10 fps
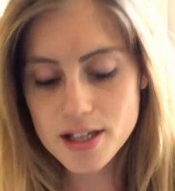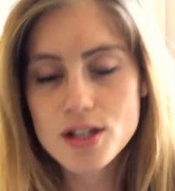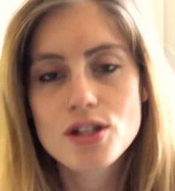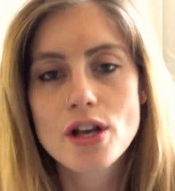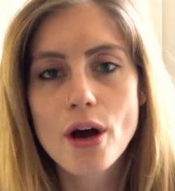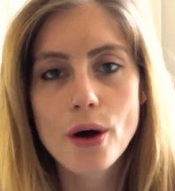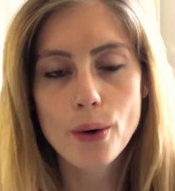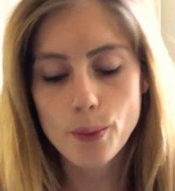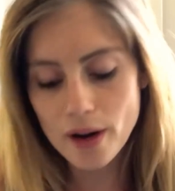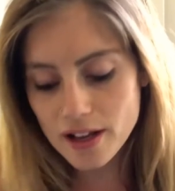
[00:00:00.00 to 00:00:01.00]

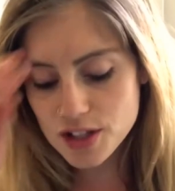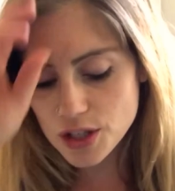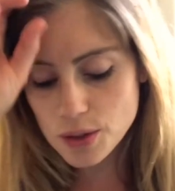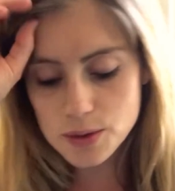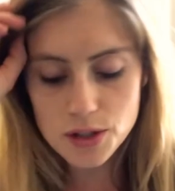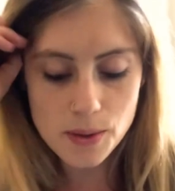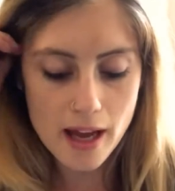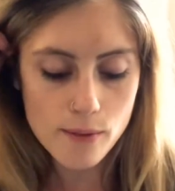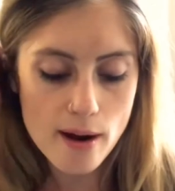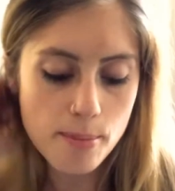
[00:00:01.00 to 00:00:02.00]
So what I'll do to
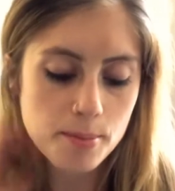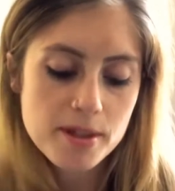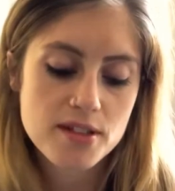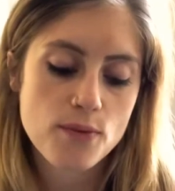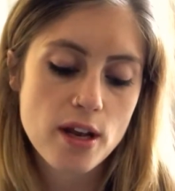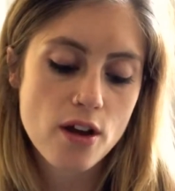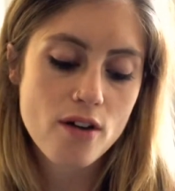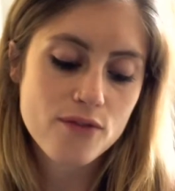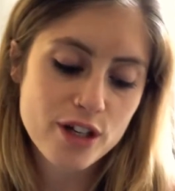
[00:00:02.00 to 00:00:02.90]
kind of wrap up this video for